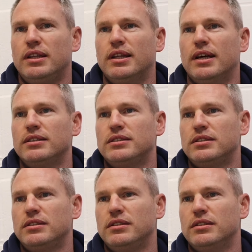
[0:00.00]

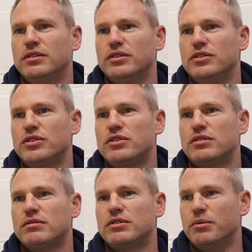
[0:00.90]
that there's
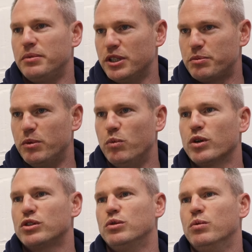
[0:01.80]
something that's been
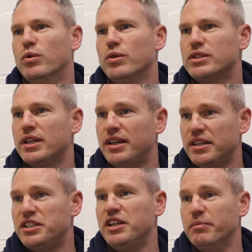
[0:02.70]
worked towards and an
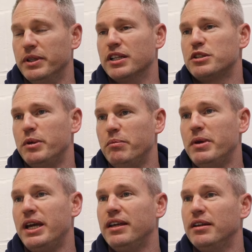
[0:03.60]
achievement that's been
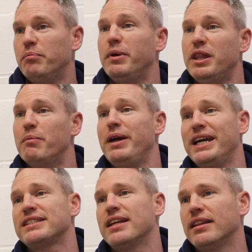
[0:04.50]
made and been the
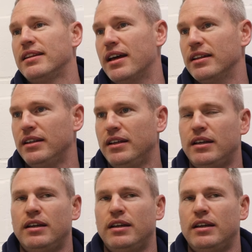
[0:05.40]
best at that.